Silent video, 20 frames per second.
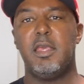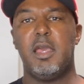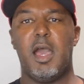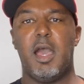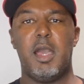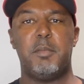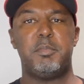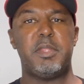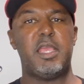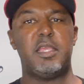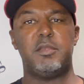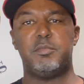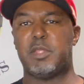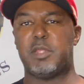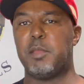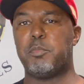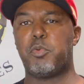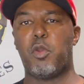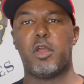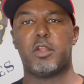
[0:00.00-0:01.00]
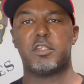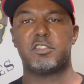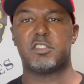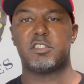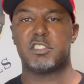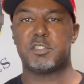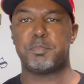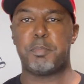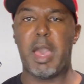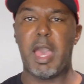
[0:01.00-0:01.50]
They brought us
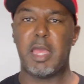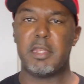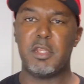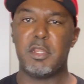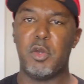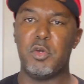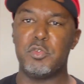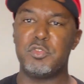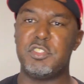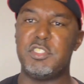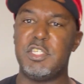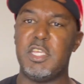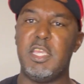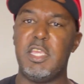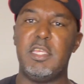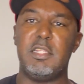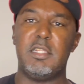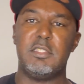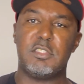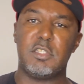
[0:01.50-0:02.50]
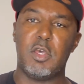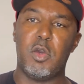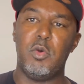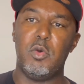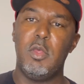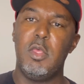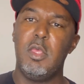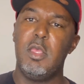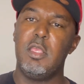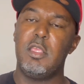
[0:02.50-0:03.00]
the spot nose gene.
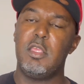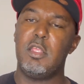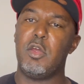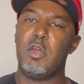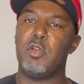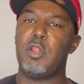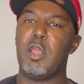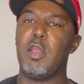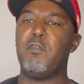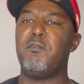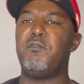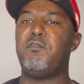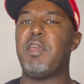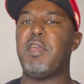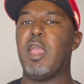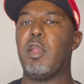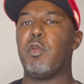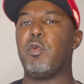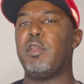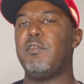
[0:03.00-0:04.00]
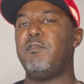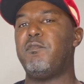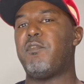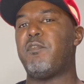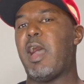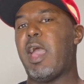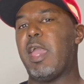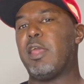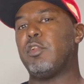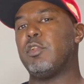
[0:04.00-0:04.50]
So, you know, they're very
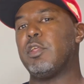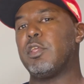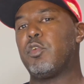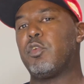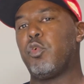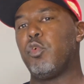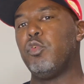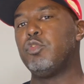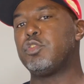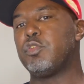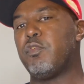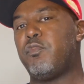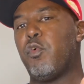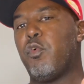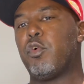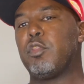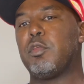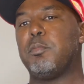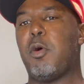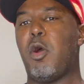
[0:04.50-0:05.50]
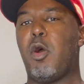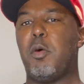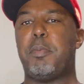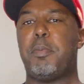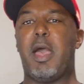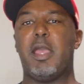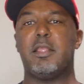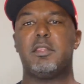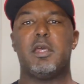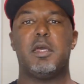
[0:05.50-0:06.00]
vital and crucial for the ball
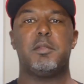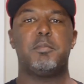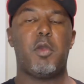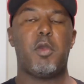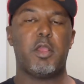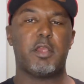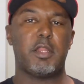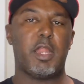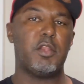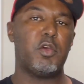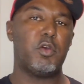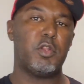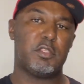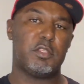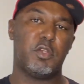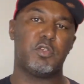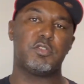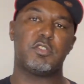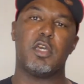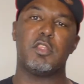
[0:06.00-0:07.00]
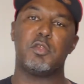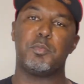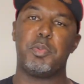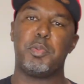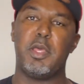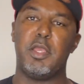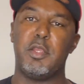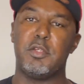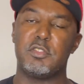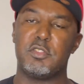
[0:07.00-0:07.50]
python market. I know that there's other
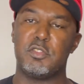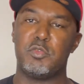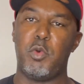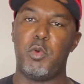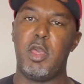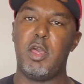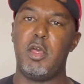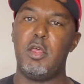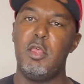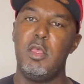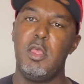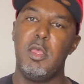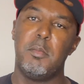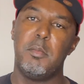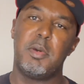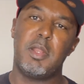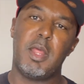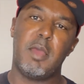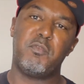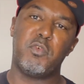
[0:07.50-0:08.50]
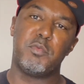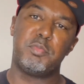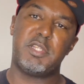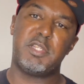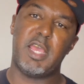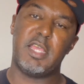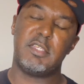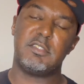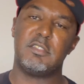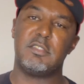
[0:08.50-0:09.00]
players as well, but I'm from
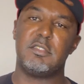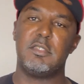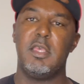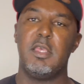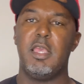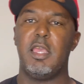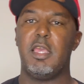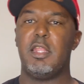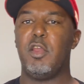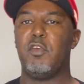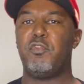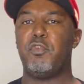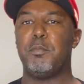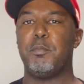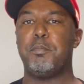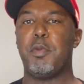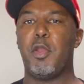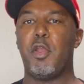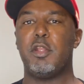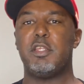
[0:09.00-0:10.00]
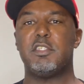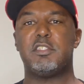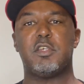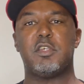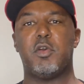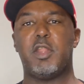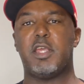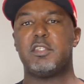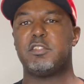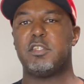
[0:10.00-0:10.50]
Texas and they're from Bernie.
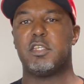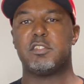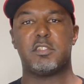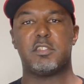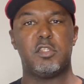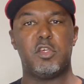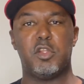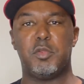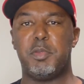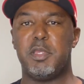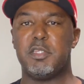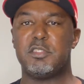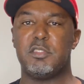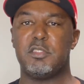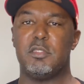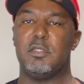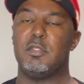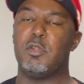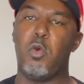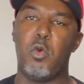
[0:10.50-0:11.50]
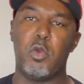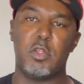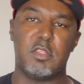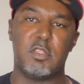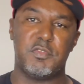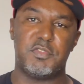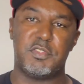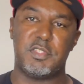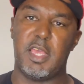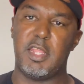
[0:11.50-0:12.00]
So that's just a little bit north
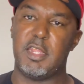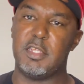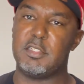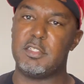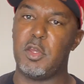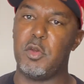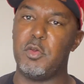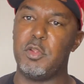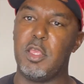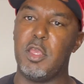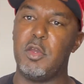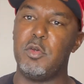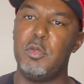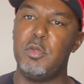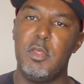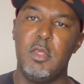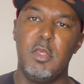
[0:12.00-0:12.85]
of San Antonio.